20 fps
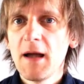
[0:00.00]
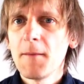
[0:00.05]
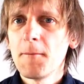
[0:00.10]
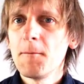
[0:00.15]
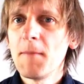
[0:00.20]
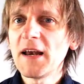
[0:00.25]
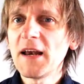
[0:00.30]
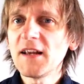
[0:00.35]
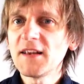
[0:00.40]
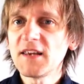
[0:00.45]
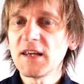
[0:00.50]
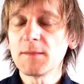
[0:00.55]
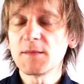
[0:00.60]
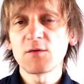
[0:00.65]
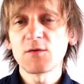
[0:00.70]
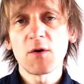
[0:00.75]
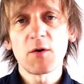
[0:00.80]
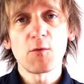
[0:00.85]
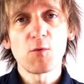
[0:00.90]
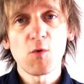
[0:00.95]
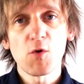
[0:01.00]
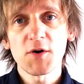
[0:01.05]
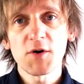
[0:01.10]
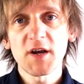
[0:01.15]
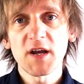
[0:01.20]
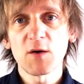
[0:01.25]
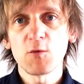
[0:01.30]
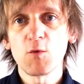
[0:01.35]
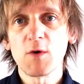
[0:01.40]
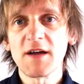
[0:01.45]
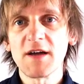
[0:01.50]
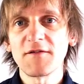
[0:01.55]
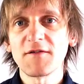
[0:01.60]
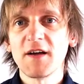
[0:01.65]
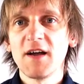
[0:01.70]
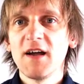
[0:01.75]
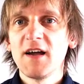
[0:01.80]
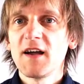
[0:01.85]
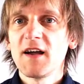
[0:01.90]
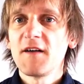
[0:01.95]
Many teams we are working with
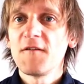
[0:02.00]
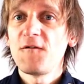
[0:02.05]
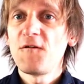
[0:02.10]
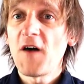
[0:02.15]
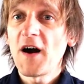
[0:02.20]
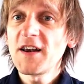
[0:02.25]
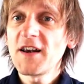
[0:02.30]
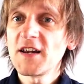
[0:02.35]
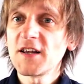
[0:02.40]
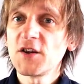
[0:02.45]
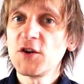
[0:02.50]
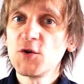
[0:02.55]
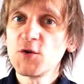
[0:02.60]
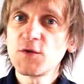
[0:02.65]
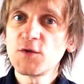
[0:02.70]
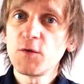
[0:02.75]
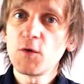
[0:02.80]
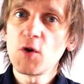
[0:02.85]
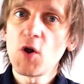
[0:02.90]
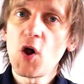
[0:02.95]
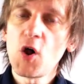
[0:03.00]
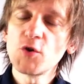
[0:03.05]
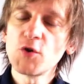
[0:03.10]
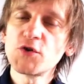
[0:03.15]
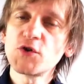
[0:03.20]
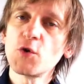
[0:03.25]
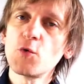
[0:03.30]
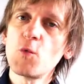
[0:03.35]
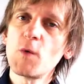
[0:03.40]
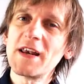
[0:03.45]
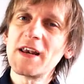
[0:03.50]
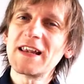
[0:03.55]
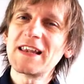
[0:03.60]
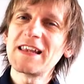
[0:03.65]
find it useful also when